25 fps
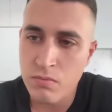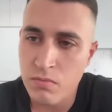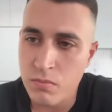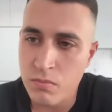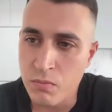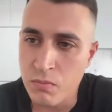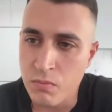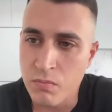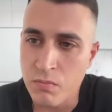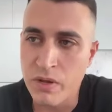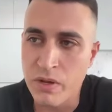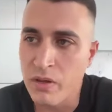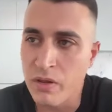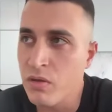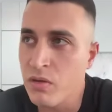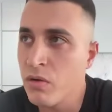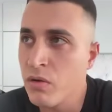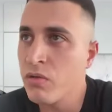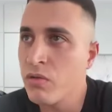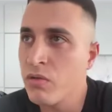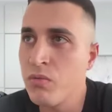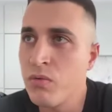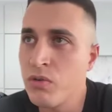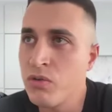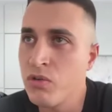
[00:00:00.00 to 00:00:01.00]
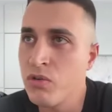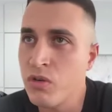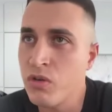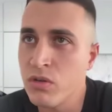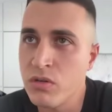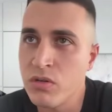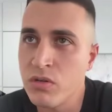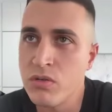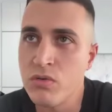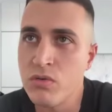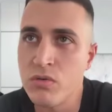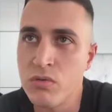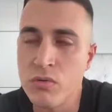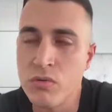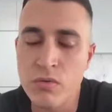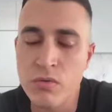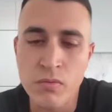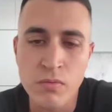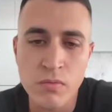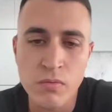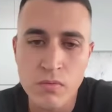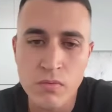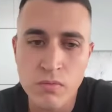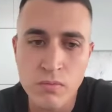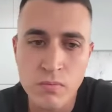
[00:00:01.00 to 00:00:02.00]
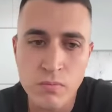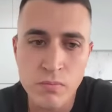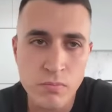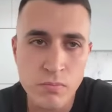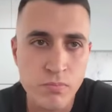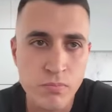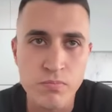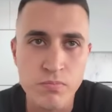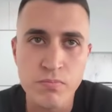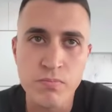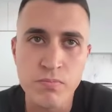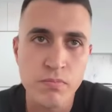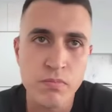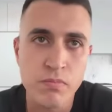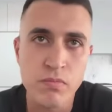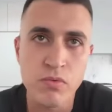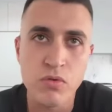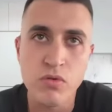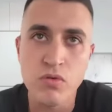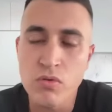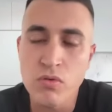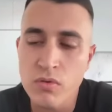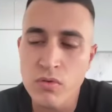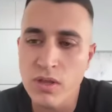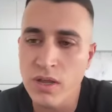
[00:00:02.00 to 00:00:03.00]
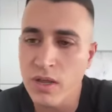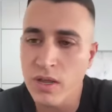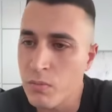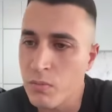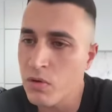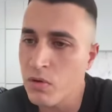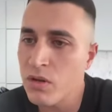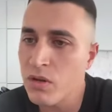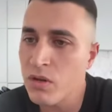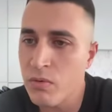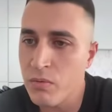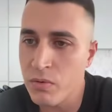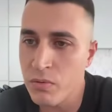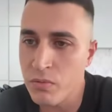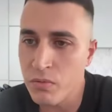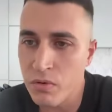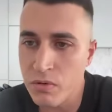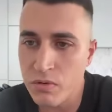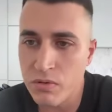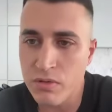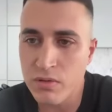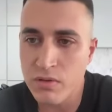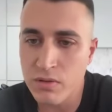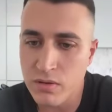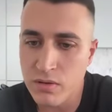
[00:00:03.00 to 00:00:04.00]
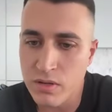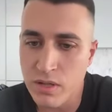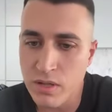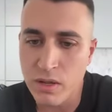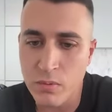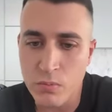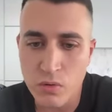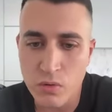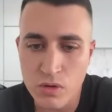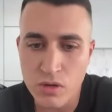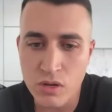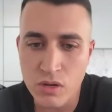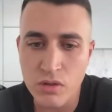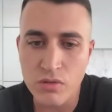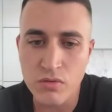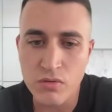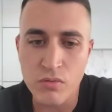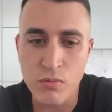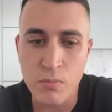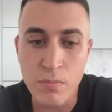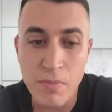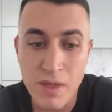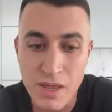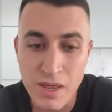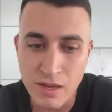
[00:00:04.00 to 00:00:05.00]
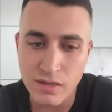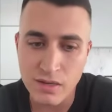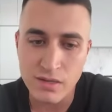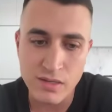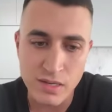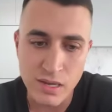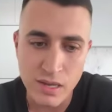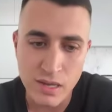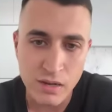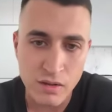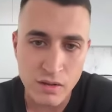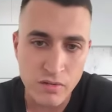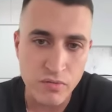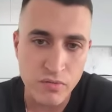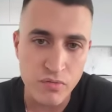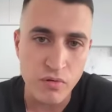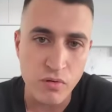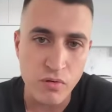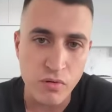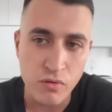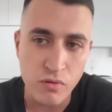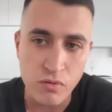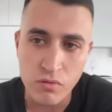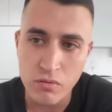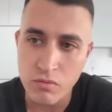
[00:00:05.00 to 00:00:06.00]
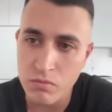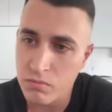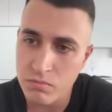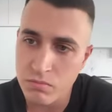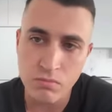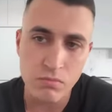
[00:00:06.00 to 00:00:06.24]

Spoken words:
we don't want just to do the remodel, we want the remodel to make sense for